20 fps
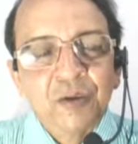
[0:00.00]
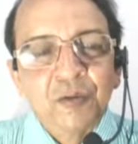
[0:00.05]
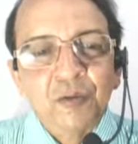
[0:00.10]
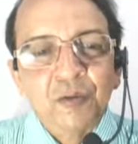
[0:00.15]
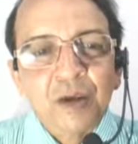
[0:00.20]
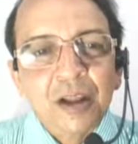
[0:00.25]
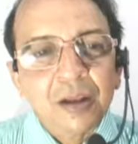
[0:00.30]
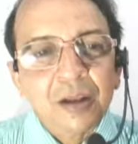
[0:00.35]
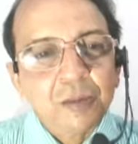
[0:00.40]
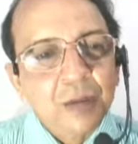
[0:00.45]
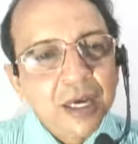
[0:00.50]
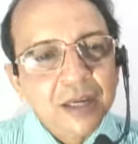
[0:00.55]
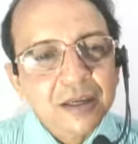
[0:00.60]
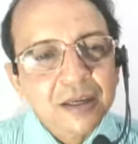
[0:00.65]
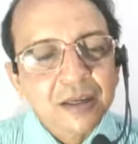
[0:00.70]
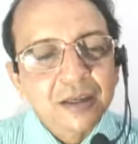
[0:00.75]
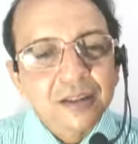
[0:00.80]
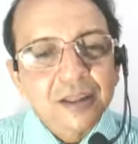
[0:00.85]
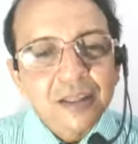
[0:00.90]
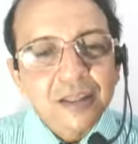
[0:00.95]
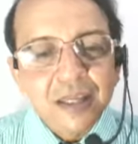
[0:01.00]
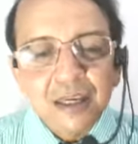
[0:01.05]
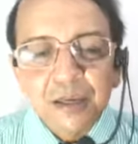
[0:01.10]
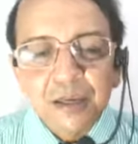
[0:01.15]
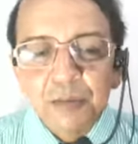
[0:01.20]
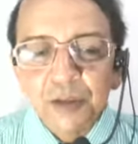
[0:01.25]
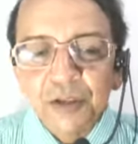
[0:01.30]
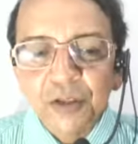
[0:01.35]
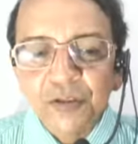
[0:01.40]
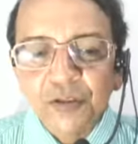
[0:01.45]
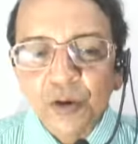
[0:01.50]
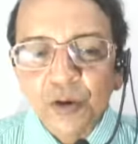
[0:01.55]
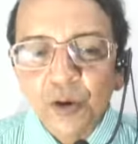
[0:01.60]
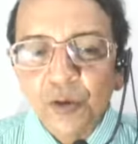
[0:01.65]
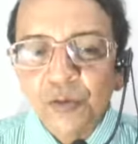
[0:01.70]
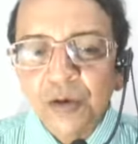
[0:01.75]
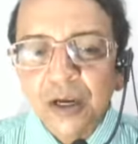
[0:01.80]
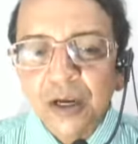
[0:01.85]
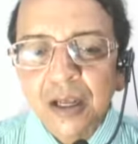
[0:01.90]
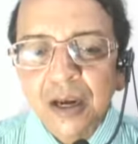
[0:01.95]
Well, my dear, the time is
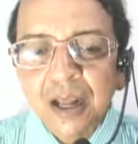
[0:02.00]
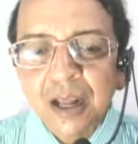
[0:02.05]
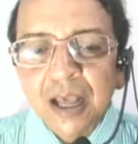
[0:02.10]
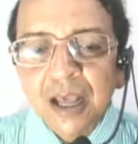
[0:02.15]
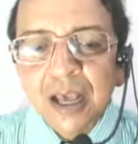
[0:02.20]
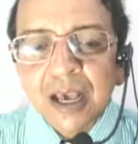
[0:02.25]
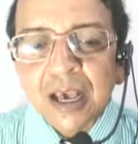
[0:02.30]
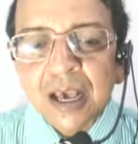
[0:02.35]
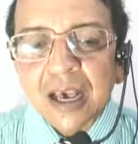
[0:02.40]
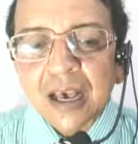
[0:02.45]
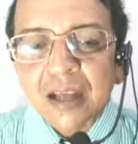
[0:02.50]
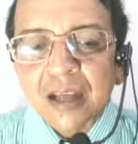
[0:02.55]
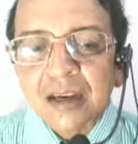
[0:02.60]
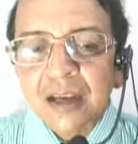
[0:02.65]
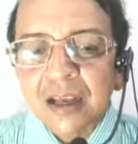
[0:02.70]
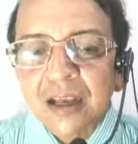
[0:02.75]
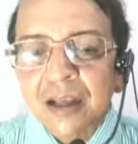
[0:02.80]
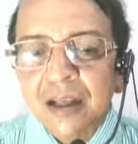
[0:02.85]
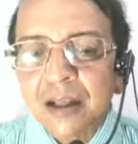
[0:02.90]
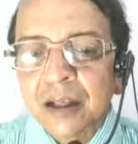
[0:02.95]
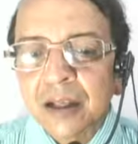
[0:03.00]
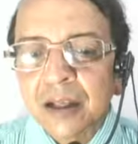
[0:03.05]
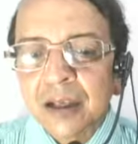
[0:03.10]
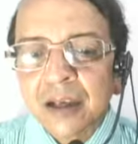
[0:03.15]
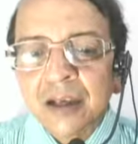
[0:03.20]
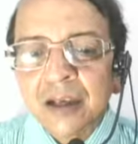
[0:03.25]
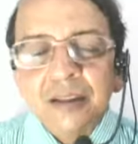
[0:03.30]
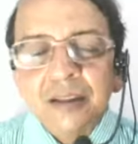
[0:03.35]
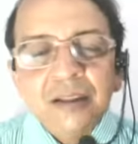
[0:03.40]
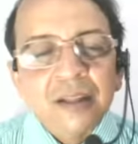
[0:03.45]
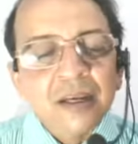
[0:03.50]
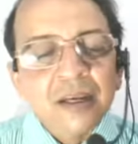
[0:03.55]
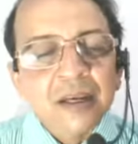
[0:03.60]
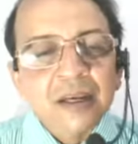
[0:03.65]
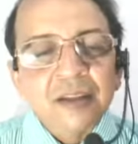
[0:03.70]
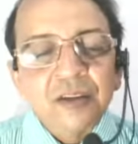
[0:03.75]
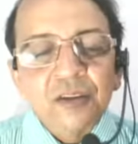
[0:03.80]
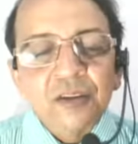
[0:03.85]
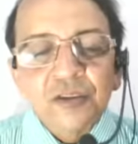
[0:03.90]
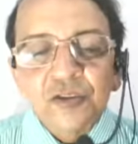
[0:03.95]
over, and
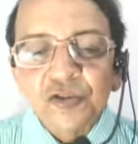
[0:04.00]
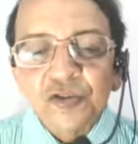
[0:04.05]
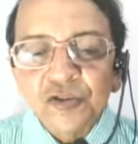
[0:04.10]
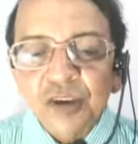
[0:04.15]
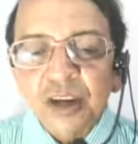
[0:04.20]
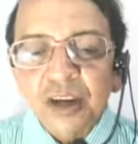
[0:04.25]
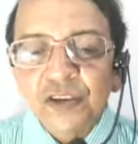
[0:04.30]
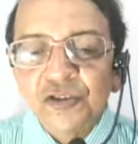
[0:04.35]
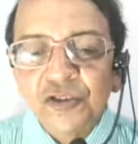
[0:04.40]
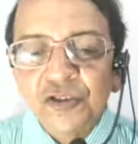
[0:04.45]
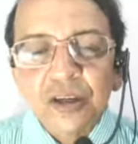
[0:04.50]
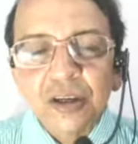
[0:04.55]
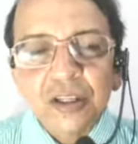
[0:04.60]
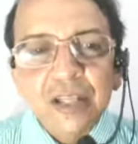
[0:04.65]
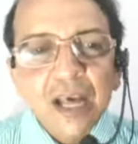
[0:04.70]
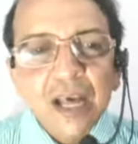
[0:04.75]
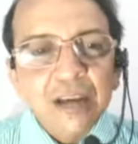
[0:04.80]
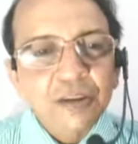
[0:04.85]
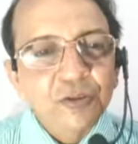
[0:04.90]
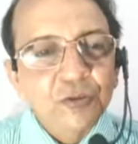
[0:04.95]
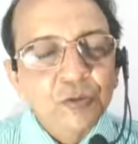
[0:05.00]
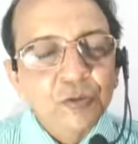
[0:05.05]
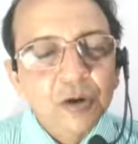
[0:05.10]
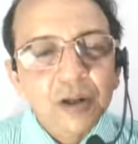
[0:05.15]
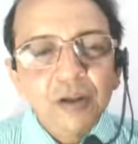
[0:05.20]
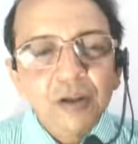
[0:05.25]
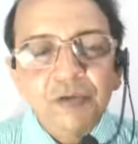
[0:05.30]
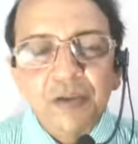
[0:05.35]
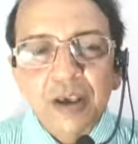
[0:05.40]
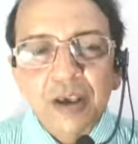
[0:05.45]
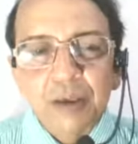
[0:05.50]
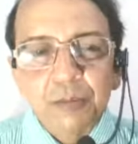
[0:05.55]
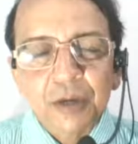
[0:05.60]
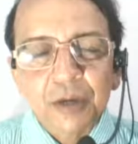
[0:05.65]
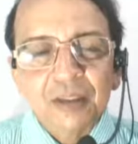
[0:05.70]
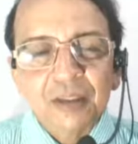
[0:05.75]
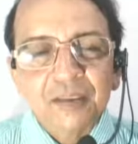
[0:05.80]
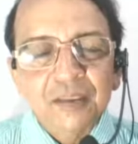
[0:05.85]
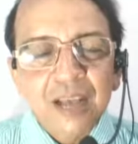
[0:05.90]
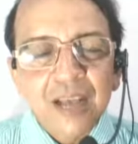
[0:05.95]
the structure that is world
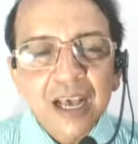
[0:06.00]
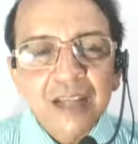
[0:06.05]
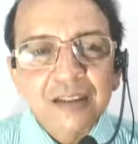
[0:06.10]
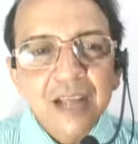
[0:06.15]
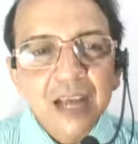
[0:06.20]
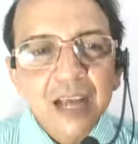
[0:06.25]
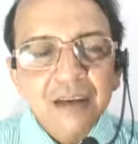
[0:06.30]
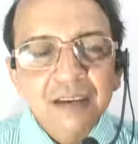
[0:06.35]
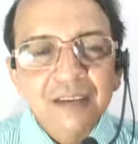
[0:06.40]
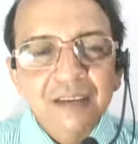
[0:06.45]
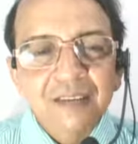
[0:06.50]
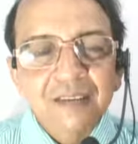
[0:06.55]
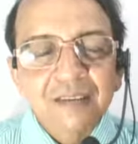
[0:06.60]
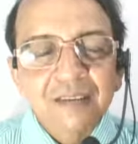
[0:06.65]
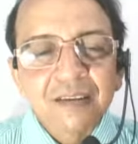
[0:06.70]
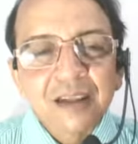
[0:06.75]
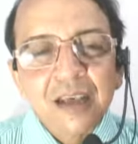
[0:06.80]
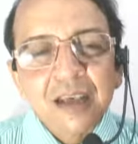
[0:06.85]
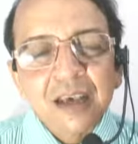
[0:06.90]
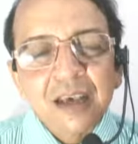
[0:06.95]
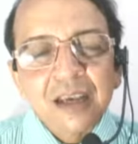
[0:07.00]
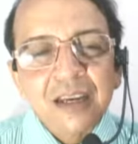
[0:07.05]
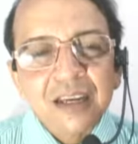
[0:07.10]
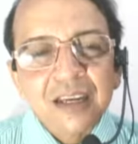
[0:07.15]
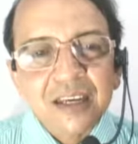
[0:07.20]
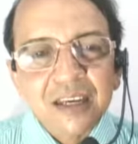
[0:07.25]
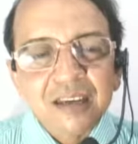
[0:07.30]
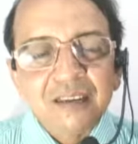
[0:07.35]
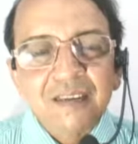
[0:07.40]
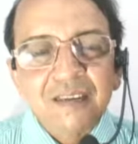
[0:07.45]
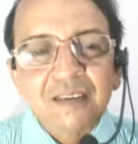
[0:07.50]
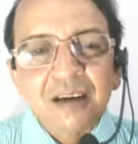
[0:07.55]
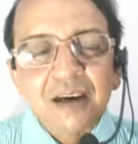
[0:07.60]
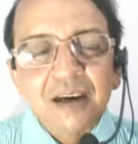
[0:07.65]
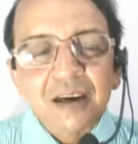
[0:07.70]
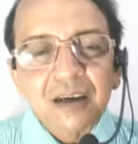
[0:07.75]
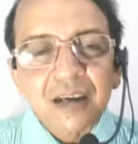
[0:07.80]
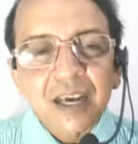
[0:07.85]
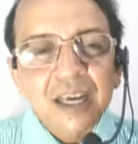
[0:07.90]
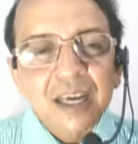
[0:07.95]
famous and that is in
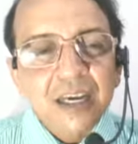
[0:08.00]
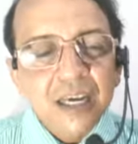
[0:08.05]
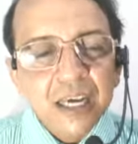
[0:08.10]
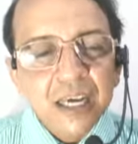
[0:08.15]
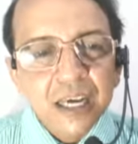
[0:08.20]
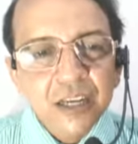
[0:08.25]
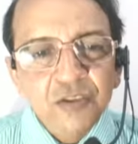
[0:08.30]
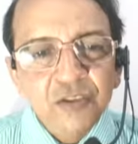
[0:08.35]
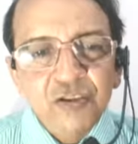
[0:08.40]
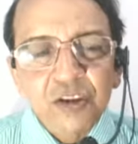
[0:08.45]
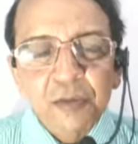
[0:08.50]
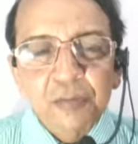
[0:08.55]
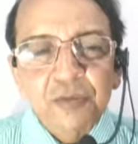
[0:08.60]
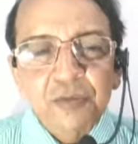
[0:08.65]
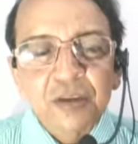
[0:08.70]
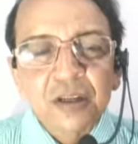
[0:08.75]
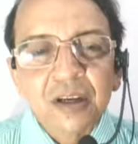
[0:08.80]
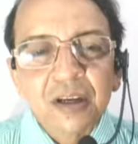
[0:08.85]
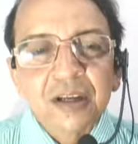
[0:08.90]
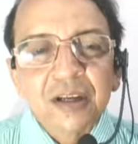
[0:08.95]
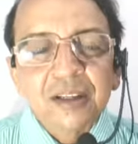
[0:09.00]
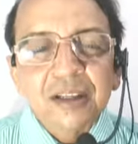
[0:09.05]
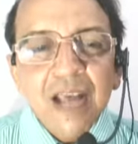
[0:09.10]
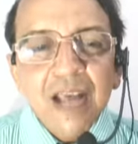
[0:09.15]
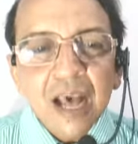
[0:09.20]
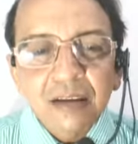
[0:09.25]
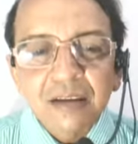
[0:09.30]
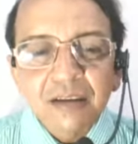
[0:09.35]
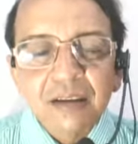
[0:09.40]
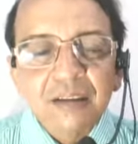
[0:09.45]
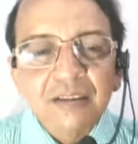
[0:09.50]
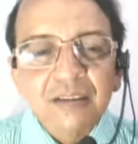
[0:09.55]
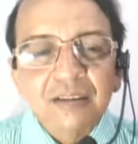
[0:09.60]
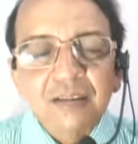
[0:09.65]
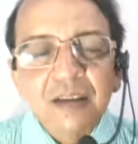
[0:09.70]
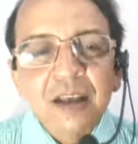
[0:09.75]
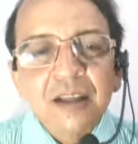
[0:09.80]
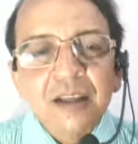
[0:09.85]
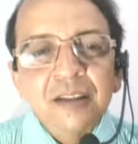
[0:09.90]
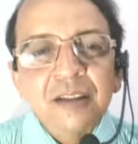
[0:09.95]
Giza in Egypt, that
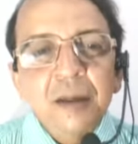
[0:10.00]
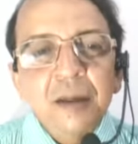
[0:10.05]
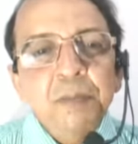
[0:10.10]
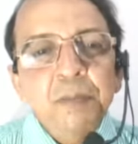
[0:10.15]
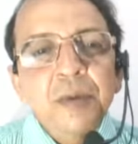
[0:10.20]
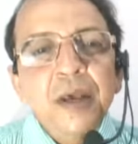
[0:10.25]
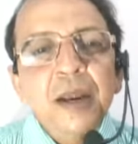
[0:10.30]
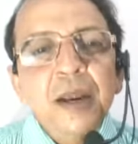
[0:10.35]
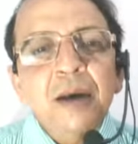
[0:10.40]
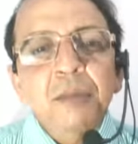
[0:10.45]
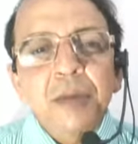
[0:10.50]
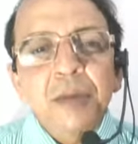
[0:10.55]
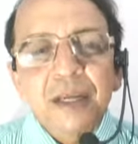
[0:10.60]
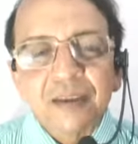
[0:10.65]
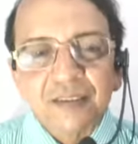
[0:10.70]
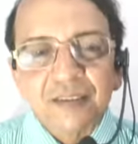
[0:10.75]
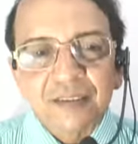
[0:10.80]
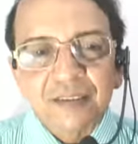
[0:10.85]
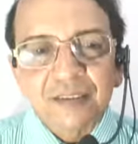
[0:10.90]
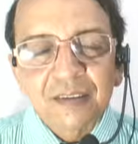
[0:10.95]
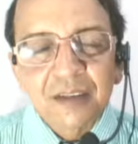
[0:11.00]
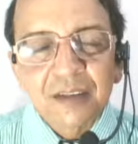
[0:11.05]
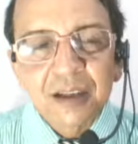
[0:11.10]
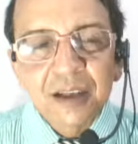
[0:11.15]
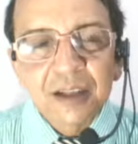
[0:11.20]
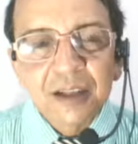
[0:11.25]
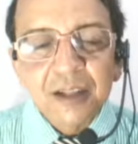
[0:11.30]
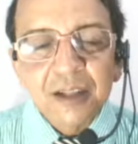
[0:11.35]
is the pyramids.